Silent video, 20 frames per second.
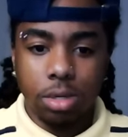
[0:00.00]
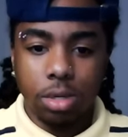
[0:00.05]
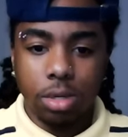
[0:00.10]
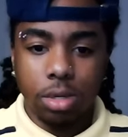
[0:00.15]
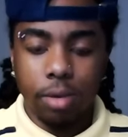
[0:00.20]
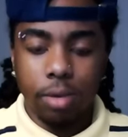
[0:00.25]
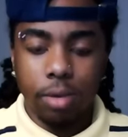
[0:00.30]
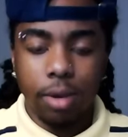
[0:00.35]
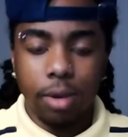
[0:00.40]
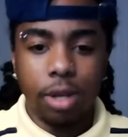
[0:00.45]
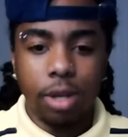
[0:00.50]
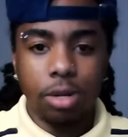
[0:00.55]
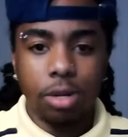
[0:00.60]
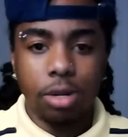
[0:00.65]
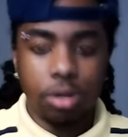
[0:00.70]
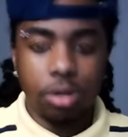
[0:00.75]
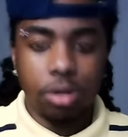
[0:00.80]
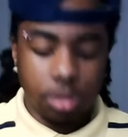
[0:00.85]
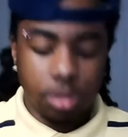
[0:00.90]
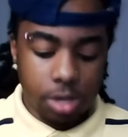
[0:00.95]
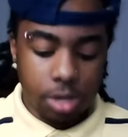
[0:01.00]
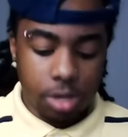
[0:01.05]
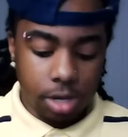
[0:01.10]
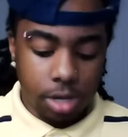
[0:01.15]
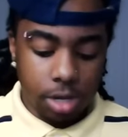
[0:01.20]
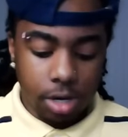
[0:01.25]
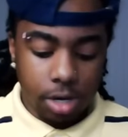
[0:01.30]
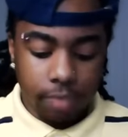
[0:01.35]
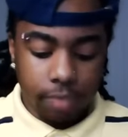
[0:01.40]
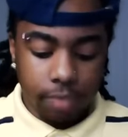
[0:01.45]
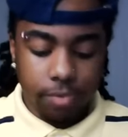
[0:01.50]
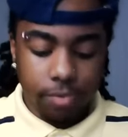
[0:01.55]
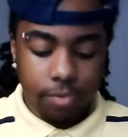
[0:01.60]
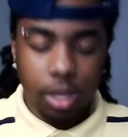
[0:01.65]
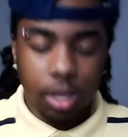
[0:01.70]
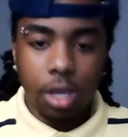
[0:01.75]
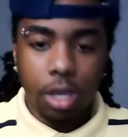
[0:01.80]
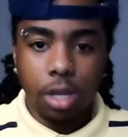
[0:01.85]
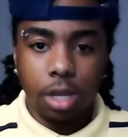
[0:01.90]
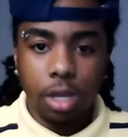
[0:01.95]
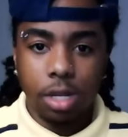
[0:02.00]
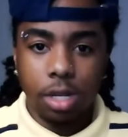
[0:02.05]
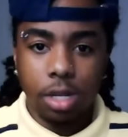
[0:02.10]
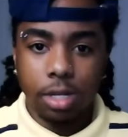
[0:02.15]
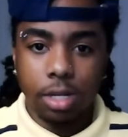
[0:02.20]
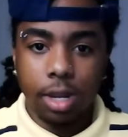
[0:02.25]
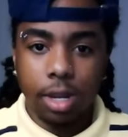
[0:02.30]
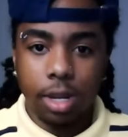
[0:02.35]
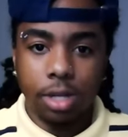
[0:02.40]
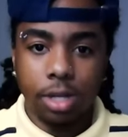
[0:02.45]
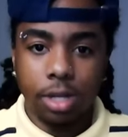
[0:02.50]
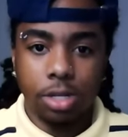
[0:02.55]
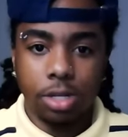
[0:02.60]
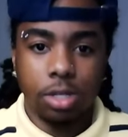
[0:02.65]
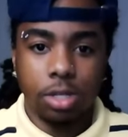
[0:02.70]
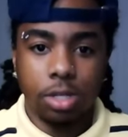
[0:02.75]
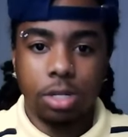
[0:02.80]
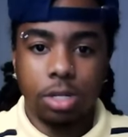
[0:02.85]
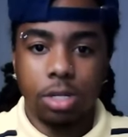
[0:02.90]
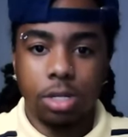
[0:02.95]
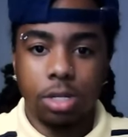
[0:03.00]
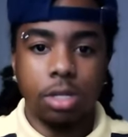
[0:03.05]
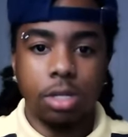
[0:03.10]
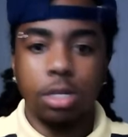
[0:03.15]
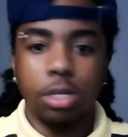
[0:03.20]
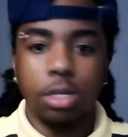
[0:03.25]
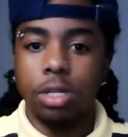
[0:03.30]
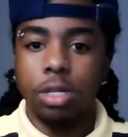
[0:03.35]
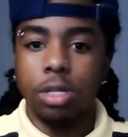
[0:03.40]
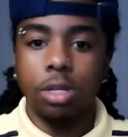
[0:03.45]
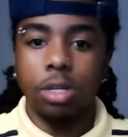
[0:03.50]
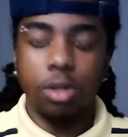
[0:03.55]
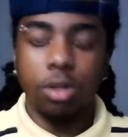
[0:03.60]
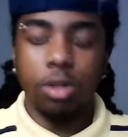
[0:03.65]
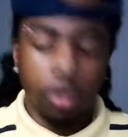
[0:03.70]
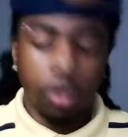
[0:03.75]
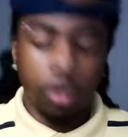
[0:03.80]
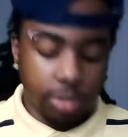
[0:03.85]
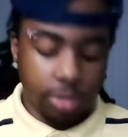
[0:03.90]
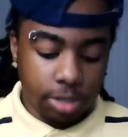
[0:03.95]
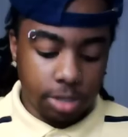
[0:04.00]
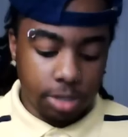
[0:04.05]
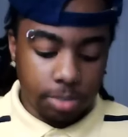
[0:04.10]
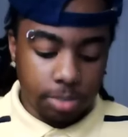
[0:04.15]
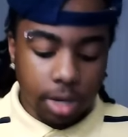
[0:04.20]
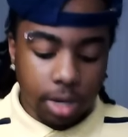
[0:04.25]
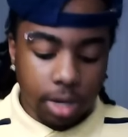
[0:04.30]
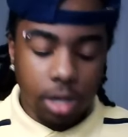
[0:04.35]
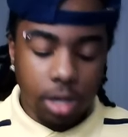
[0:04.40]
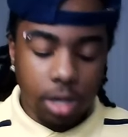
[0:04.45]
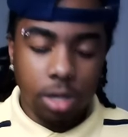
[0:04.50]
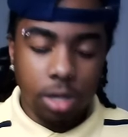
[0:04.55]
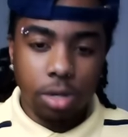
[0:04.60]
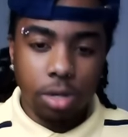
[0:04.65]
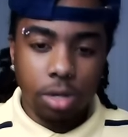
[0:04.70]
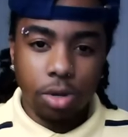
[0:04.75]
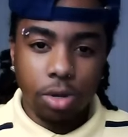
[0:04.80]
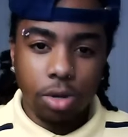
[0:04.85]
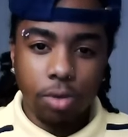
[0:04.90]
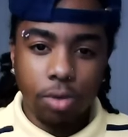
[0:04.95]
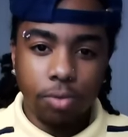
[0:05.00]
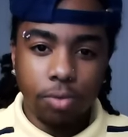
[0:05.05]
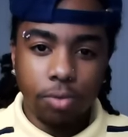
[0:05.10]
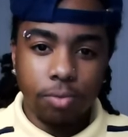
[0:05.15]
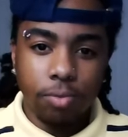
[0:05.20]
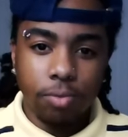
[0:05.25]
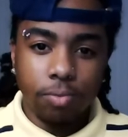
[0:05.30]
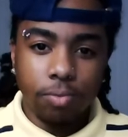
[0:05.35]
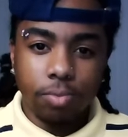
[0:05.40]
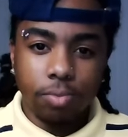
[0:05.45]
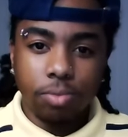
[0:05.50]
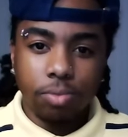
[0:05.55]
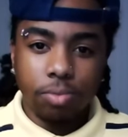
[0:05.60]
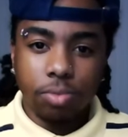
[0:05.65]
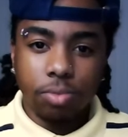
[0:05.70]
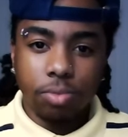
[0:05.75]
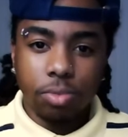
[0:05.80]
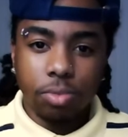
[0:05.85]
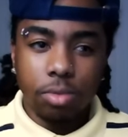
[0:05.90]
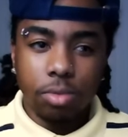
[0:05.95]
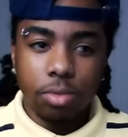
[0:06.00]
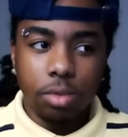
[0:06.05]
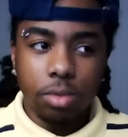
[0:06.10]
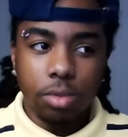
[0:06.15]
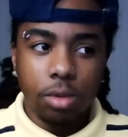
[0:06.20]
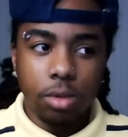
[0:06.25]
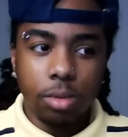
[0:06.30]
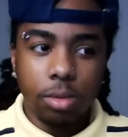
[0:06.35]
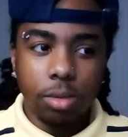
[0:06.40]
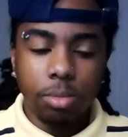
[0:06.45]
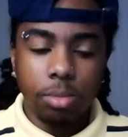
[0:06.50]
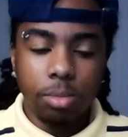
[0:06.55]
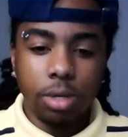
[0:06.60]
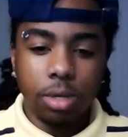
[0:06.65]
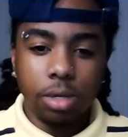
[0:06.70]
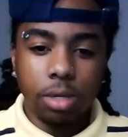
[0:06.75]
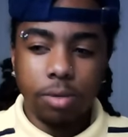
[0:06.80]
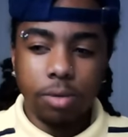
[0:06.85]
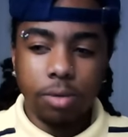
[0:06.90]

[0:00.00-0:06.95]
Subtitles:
they're regular. They're like, he, because I just, you know, I'm just me, you know. But,